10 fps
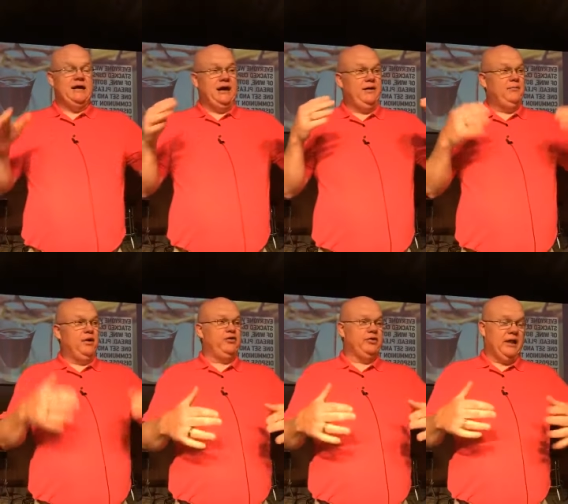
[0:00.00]
uh,
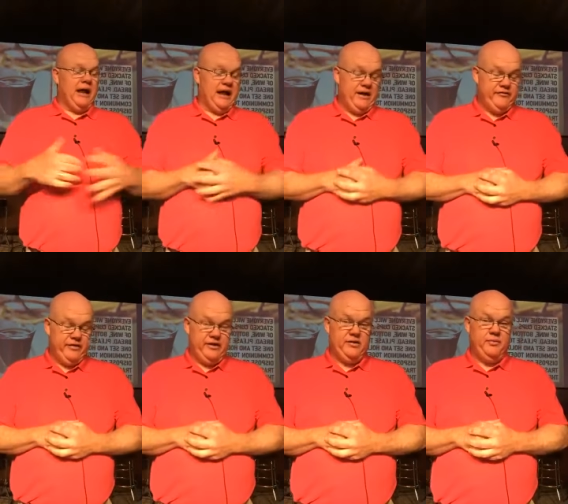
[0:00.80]
both live
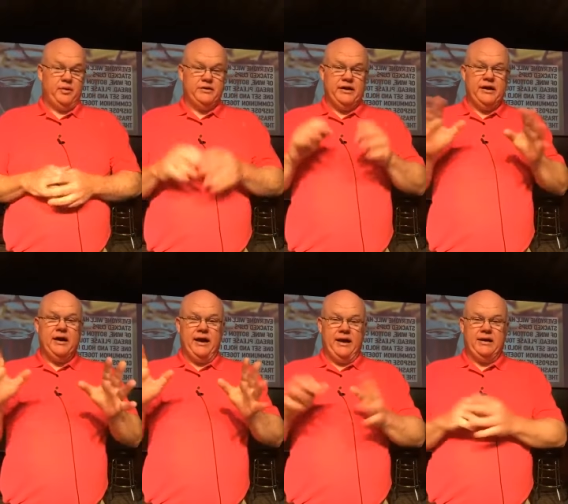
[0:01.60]
in the
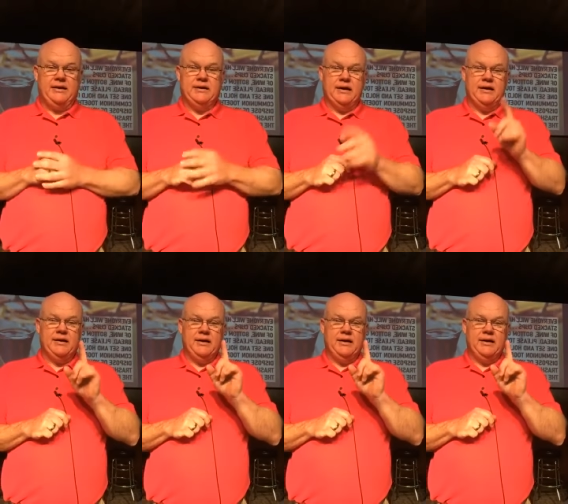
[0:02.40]
building and uh,